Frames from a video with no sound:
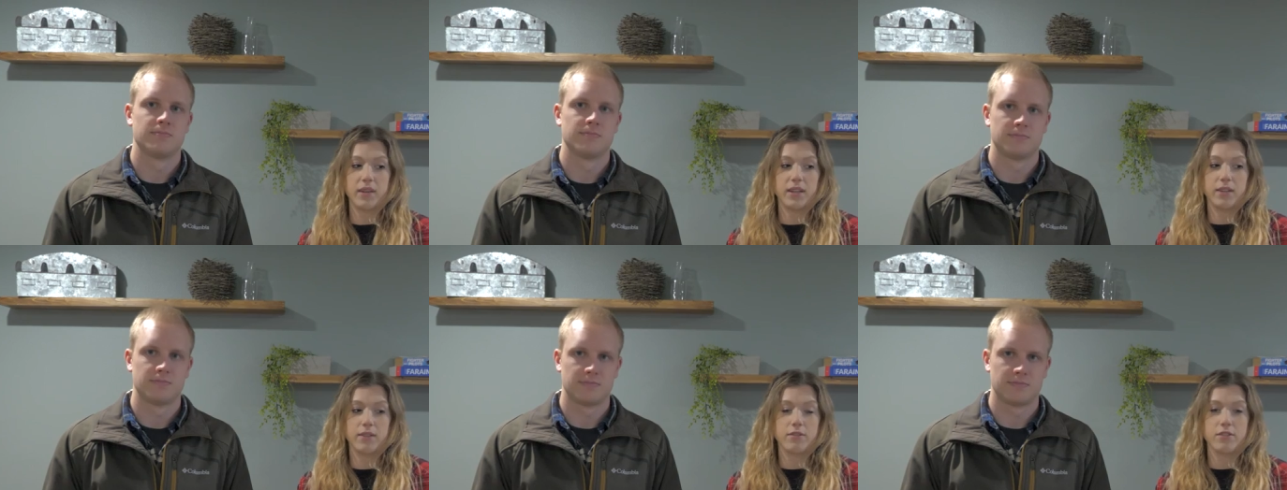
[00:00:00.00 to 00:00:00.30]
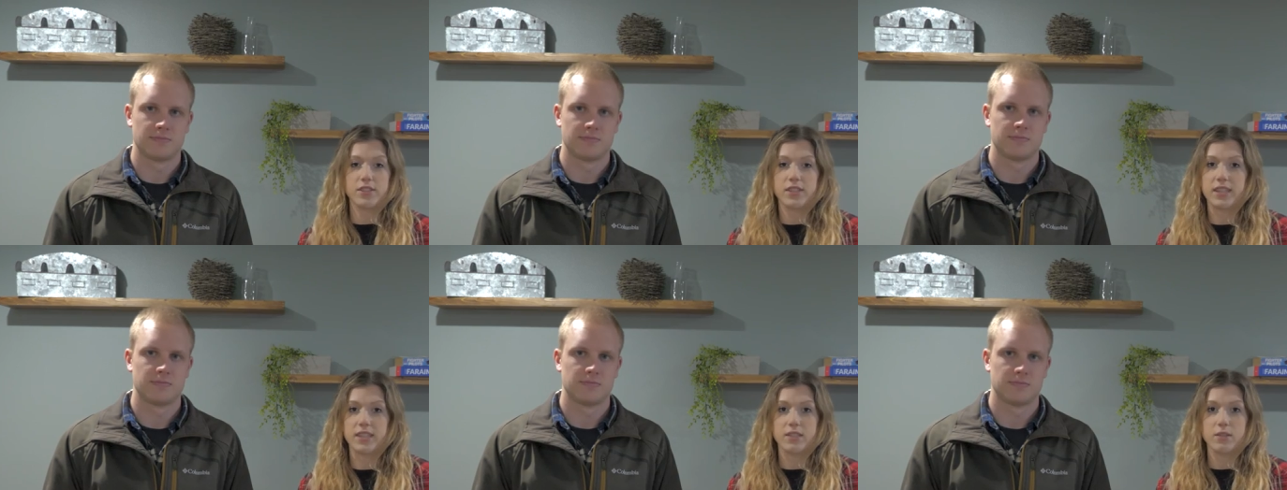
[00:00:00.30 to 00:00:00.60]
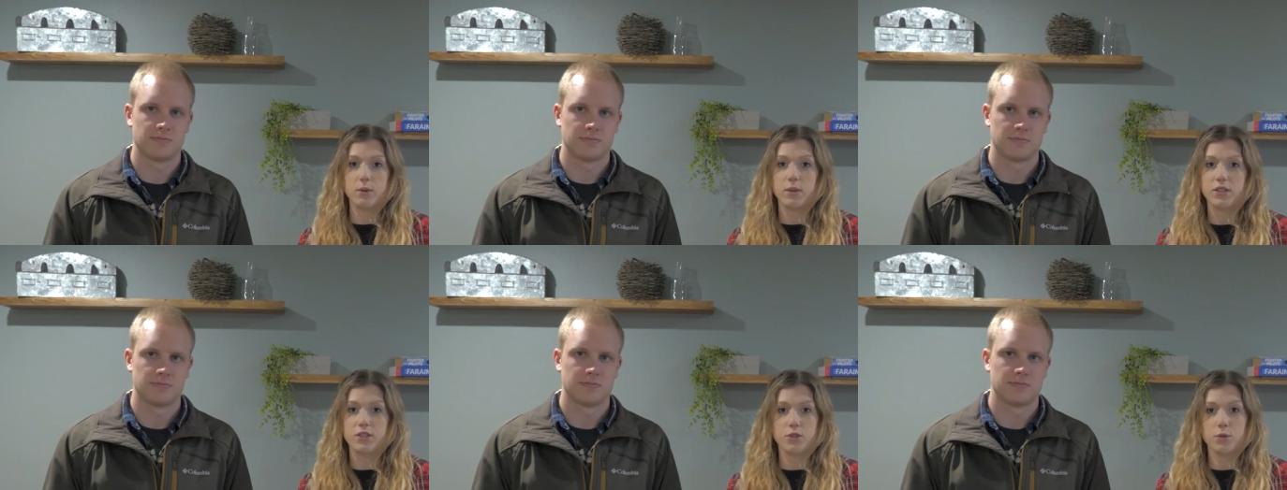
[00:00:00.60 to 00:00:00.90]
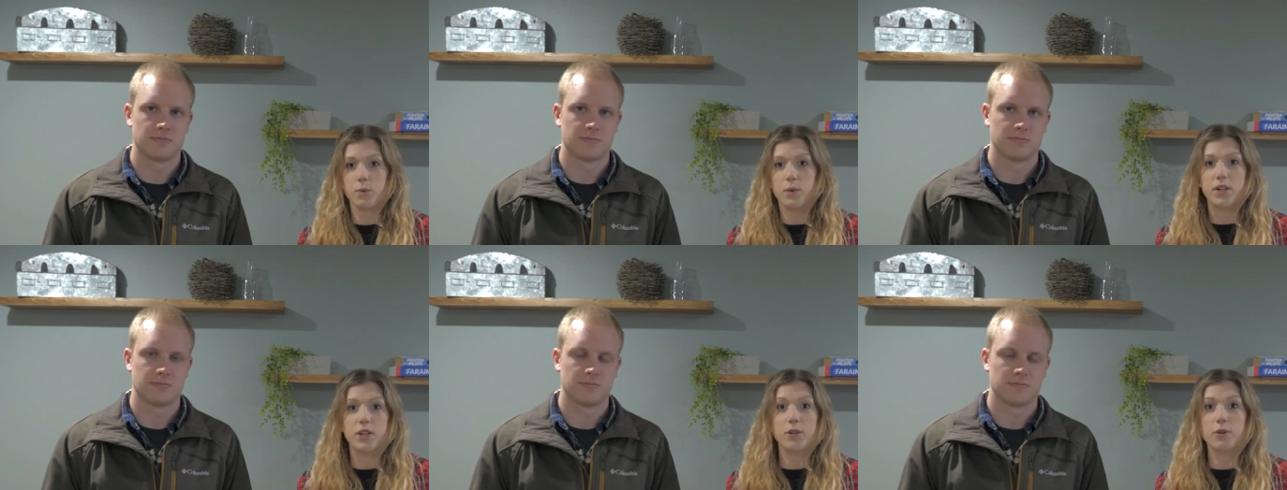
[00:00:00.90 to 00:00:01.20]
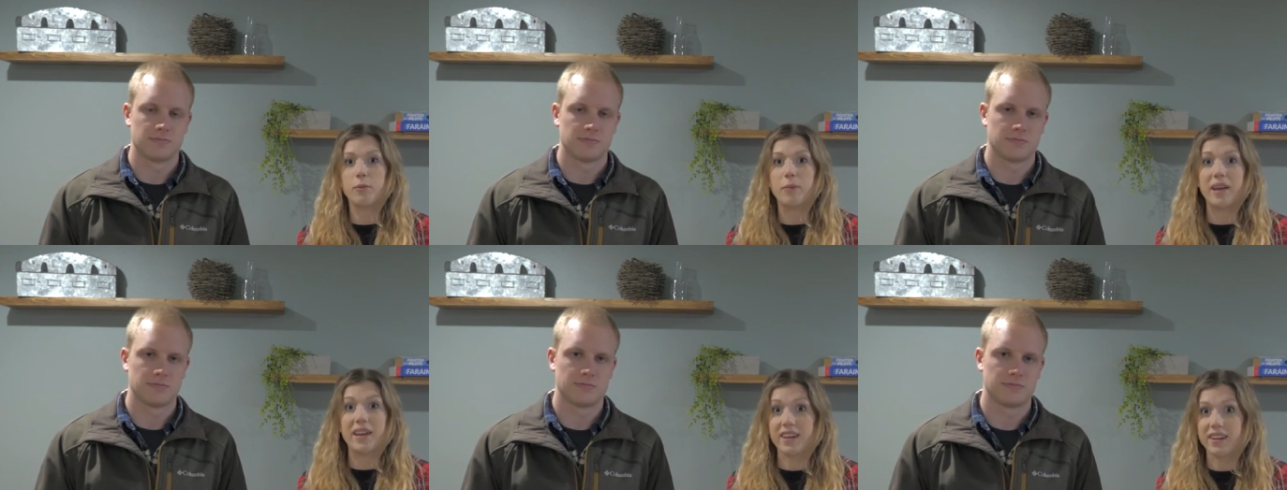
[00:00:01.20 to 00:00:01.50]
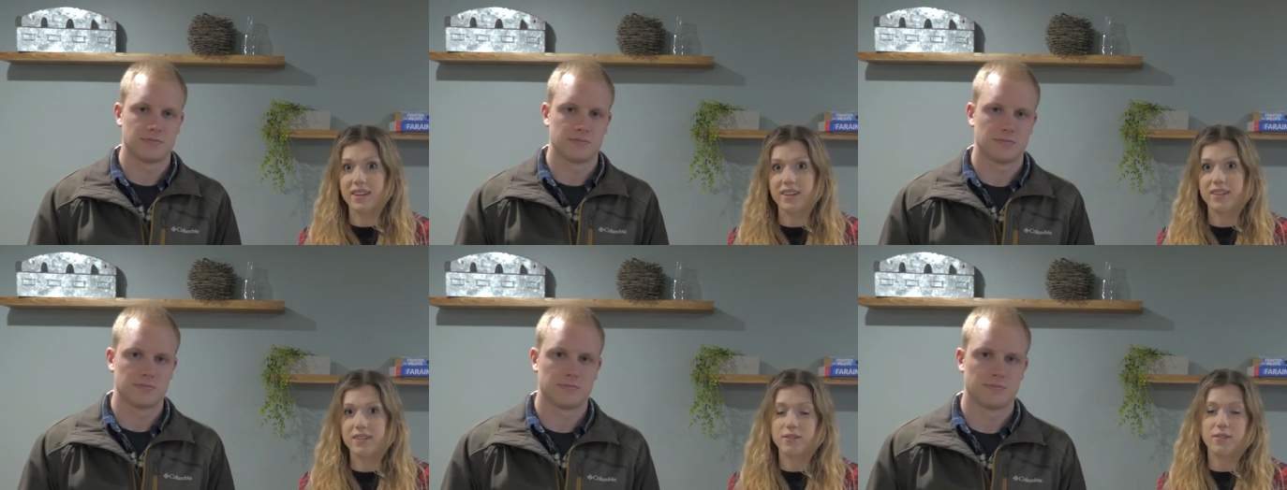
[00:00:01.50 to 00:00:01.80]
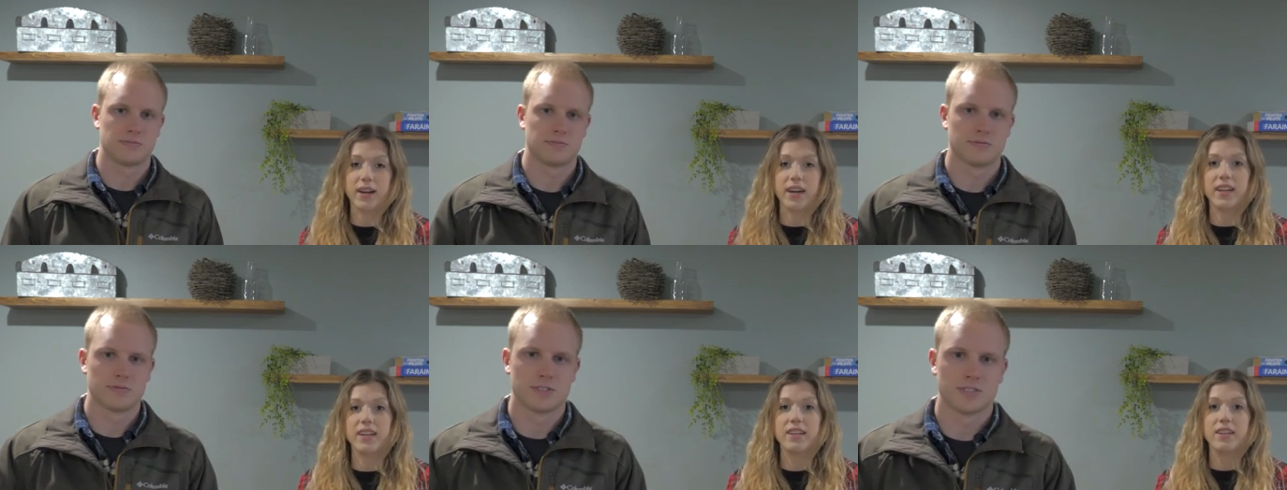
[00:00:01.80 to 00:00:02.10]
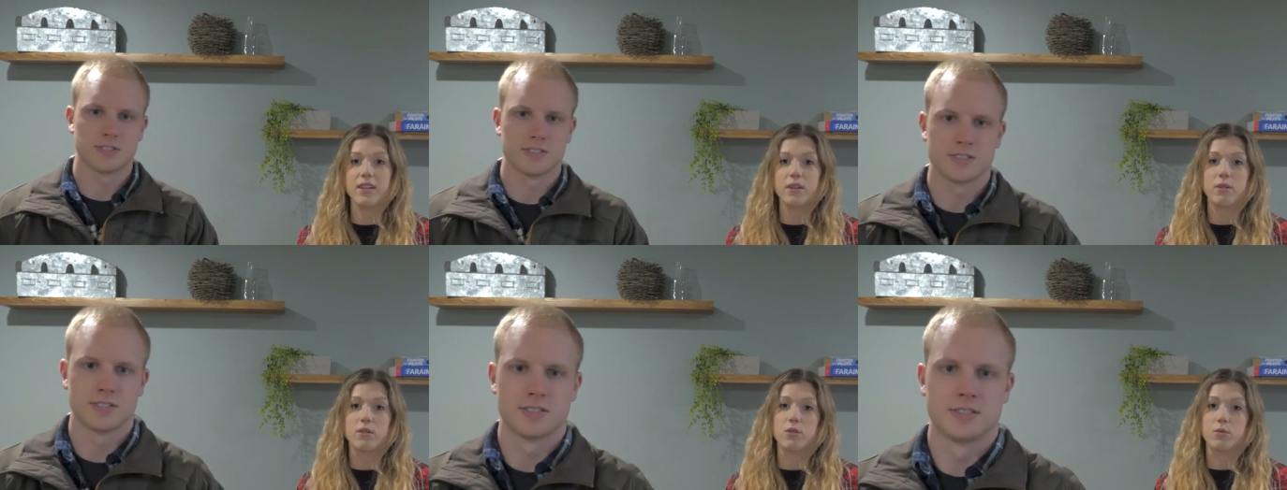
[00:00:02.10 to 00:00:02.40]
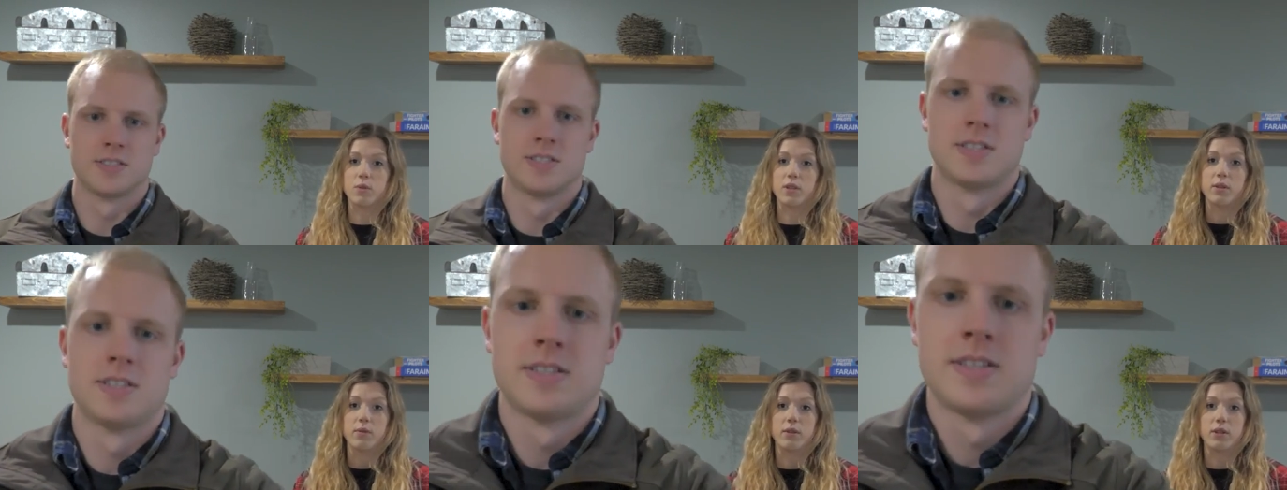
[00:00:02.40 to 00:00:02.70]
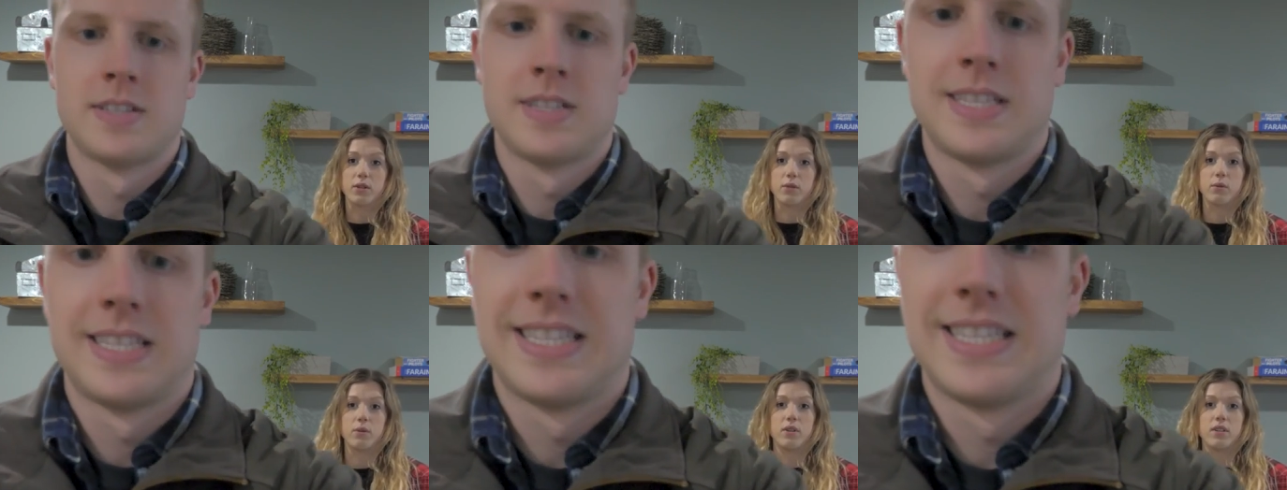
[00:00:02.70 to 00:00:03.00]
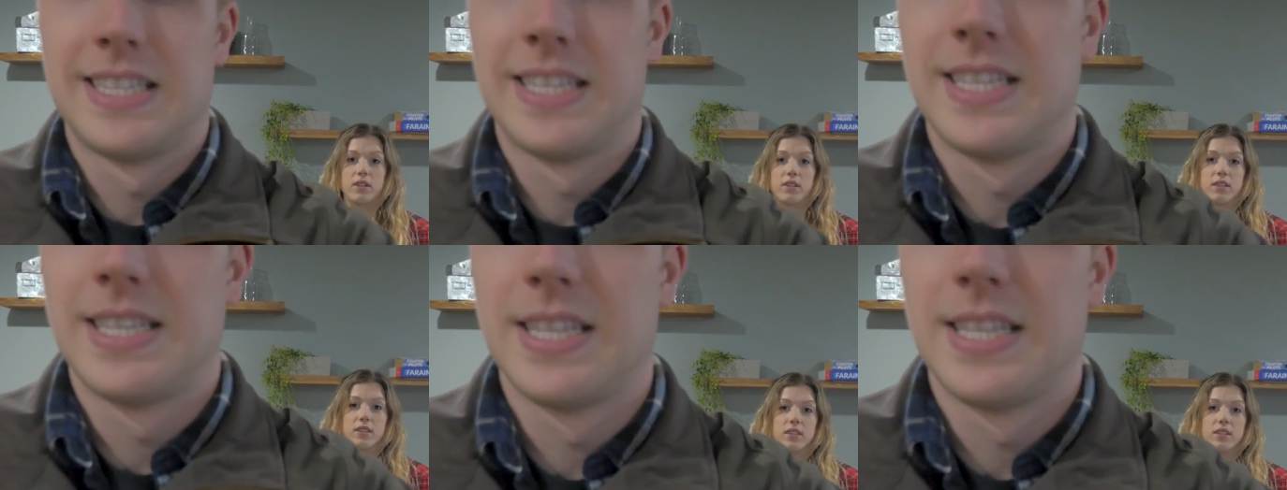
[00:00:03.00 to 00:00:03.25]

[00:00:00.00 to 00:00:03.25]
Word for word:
Speaker 1: mean, just ask the question, what do you make, right? It was really, really cool.